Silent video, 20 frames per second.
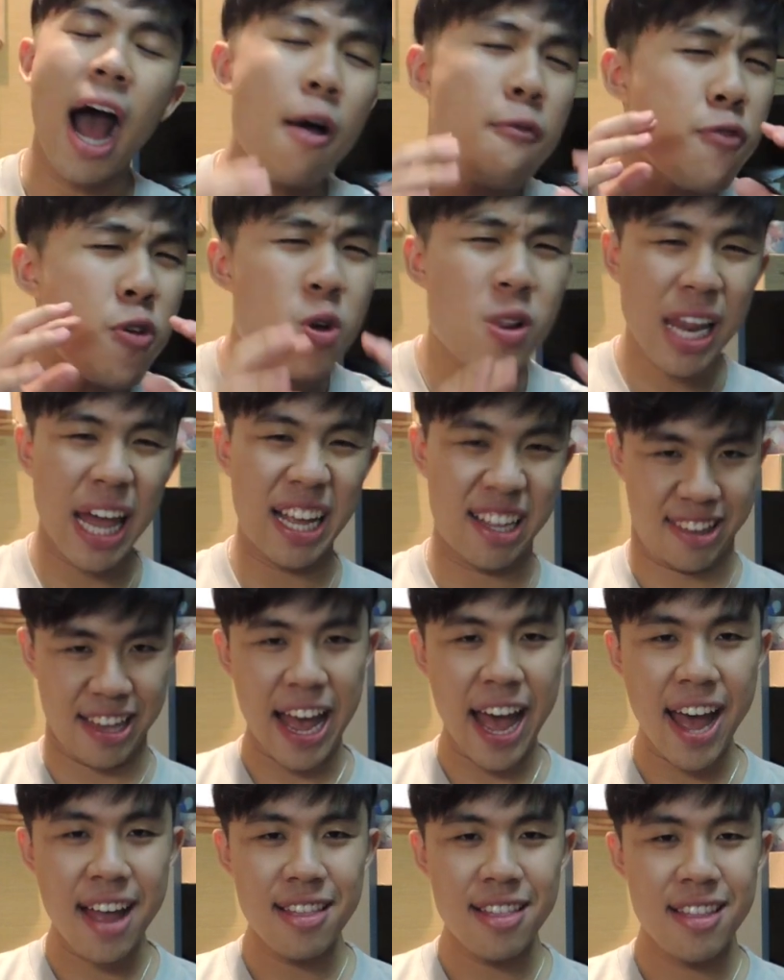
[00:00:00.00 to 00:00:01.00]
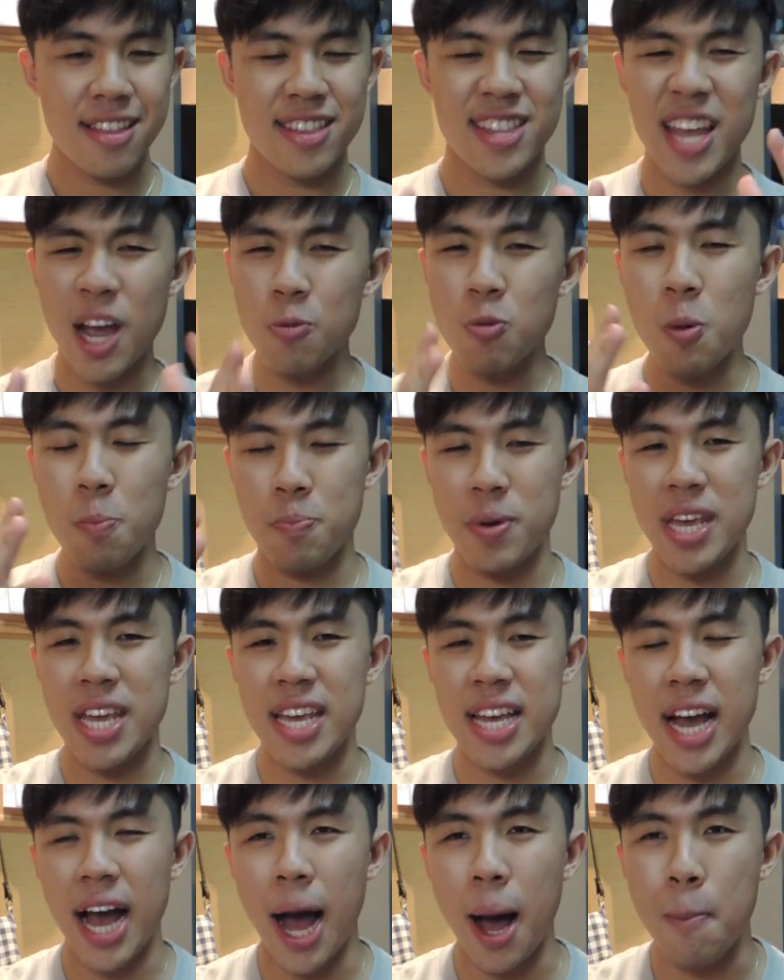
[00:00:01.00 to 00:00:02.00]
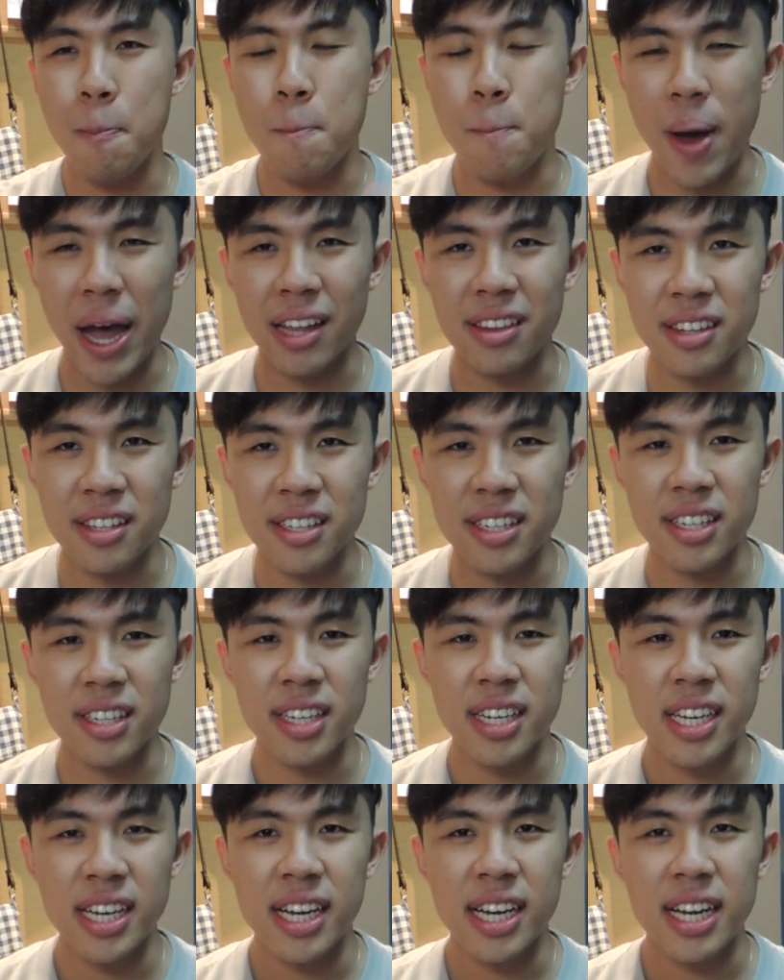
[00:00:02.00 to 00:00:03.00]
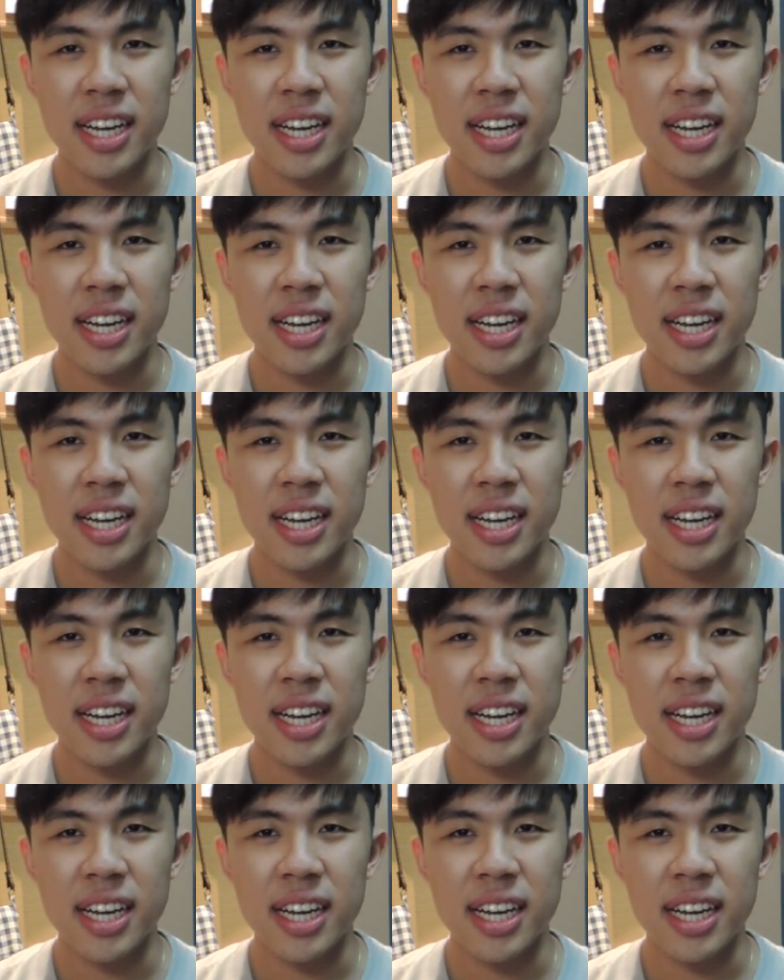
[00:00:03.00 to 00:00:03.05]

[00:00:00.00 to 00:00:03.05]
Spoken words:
I feel like that would be a better